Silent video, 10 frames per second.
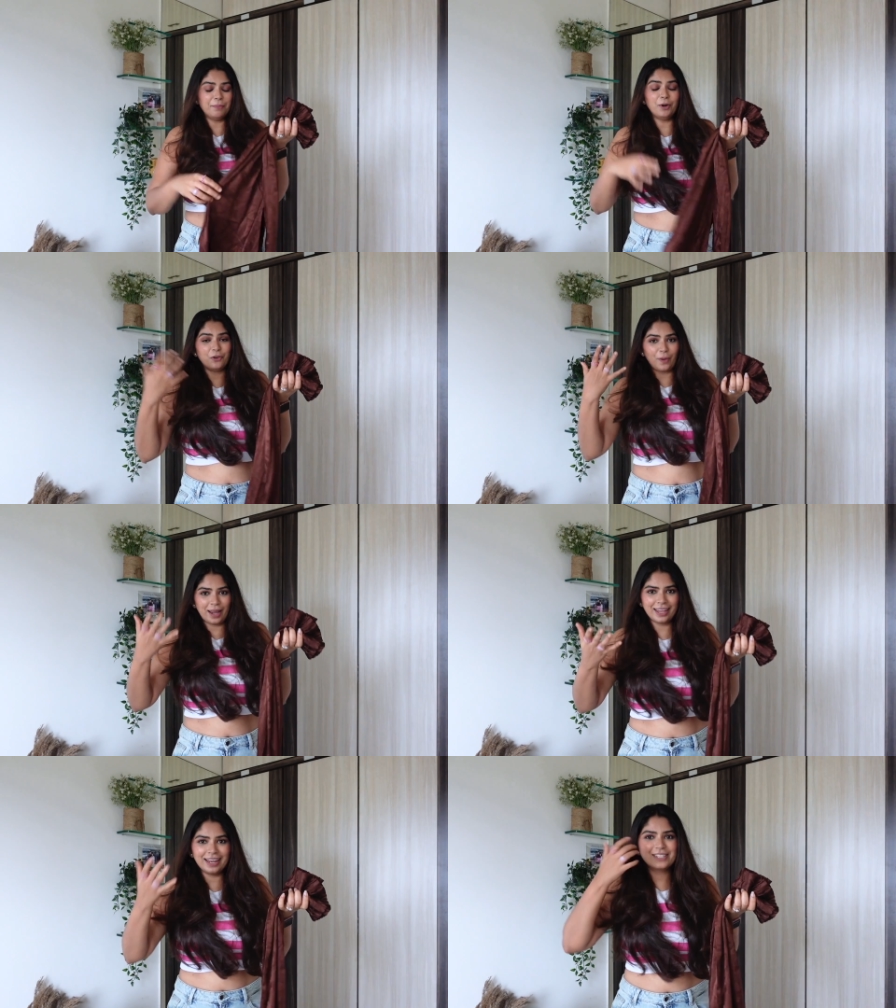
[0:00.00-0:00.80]
I'm not
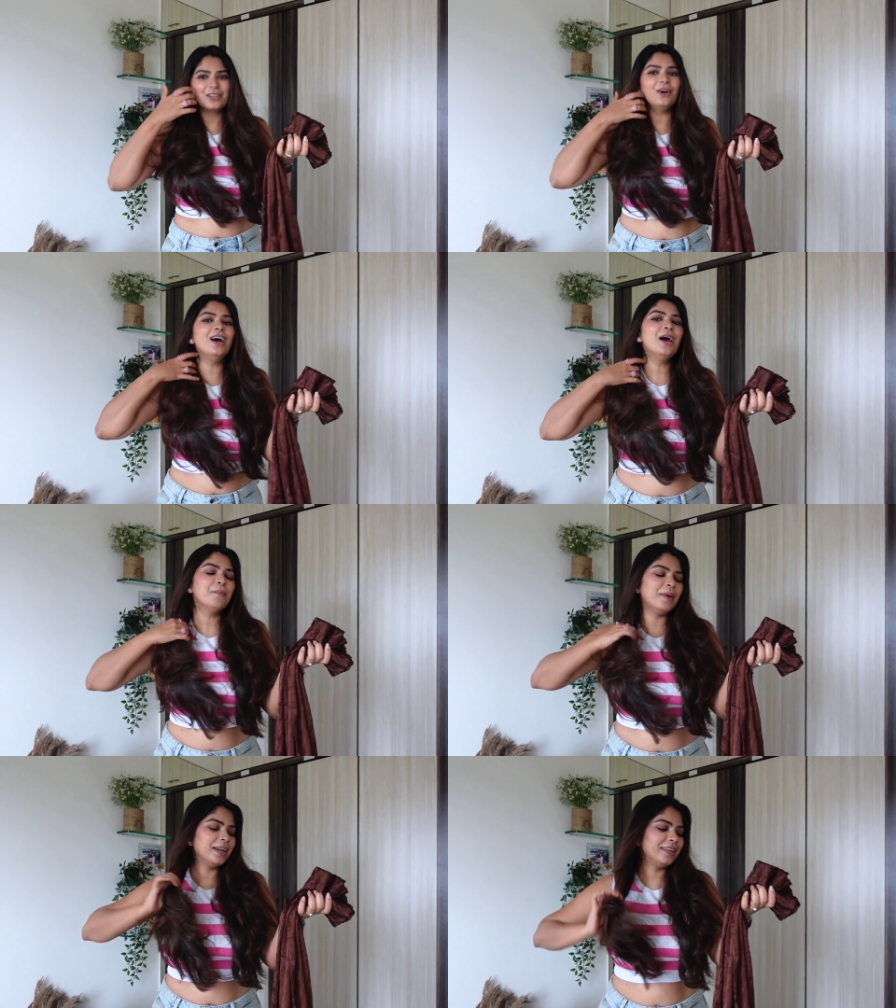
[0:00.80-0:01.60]
wearing it, so,
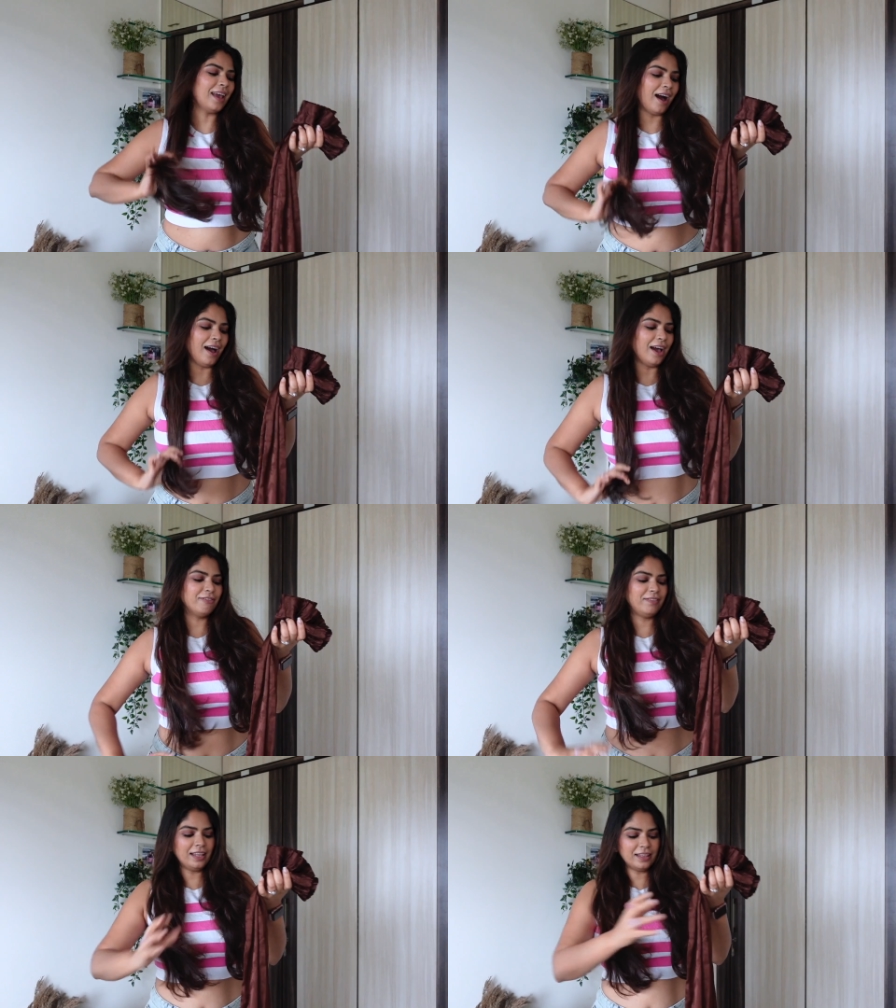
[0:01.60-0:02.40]
but yeah, I
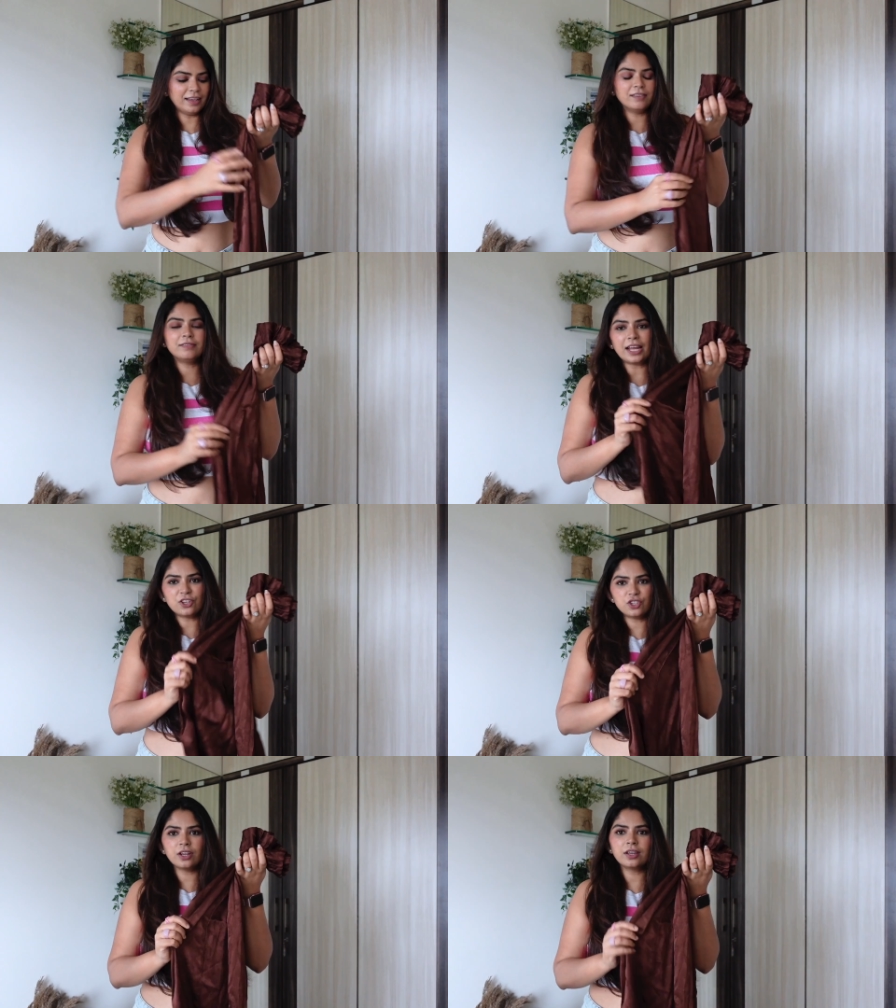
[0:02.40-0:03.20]
feel the
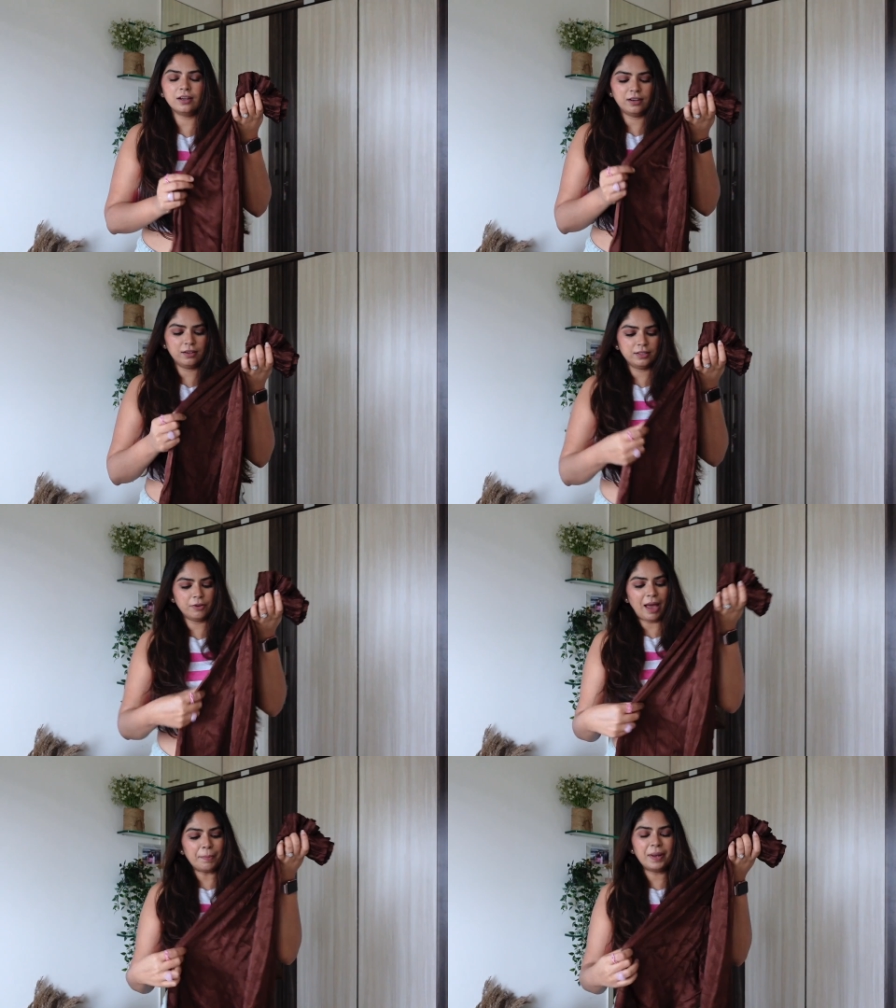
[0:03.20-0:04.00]
texture, the
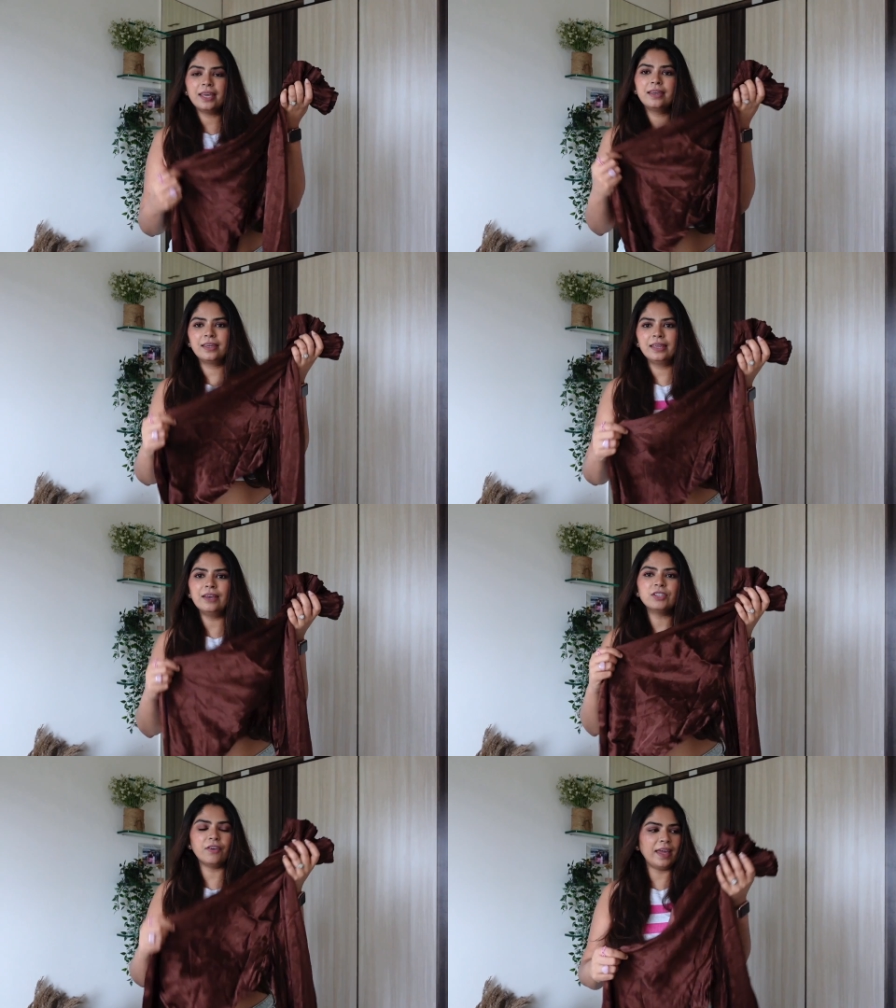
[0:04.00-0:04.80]
fabric
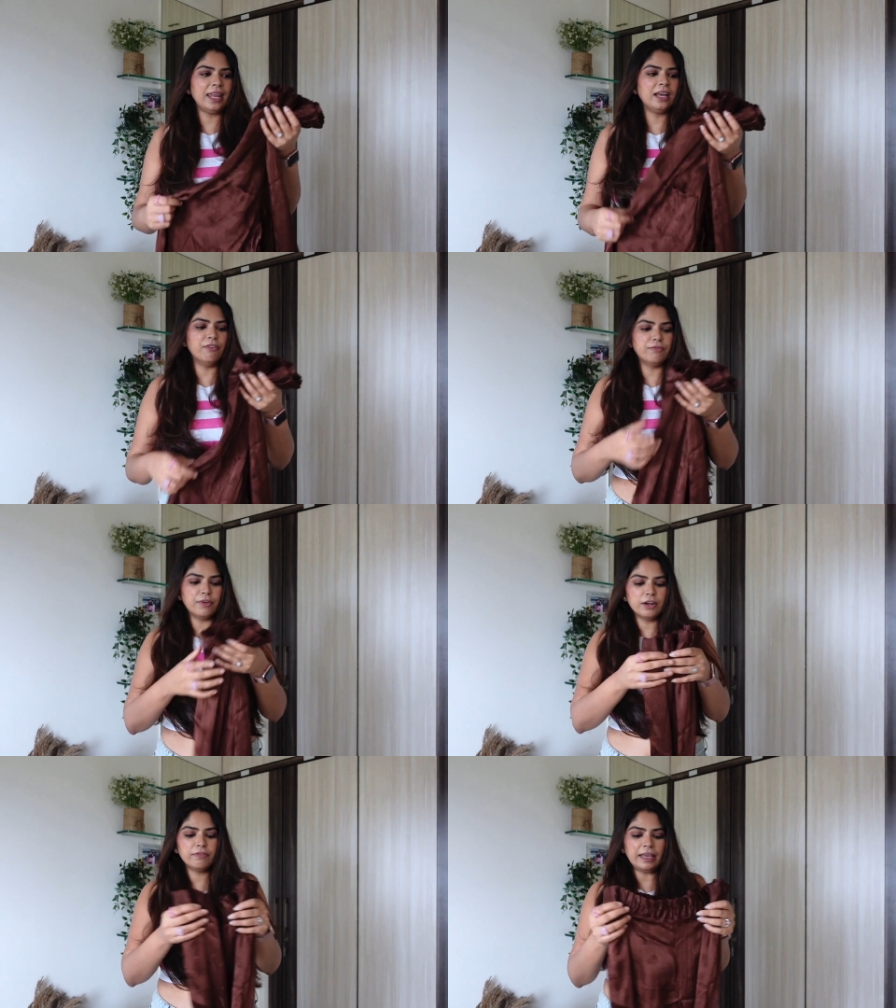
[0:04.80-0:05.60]
gives a very
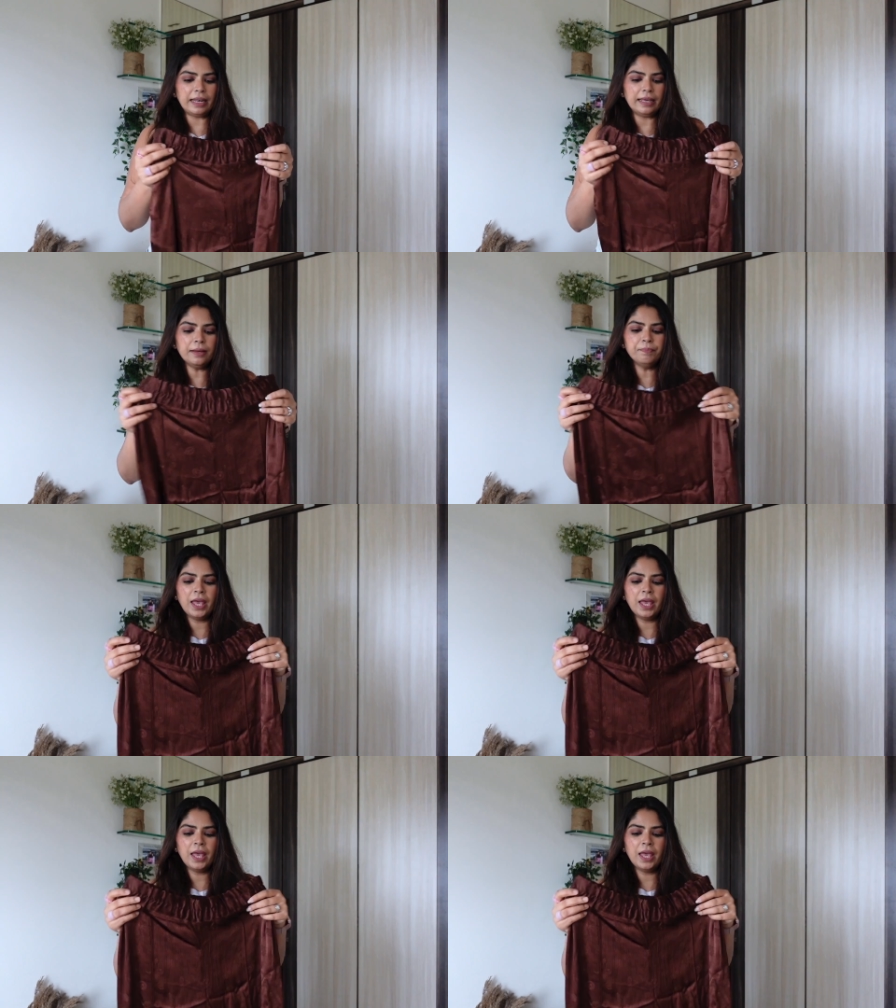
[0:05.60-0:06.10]
comfort feeling,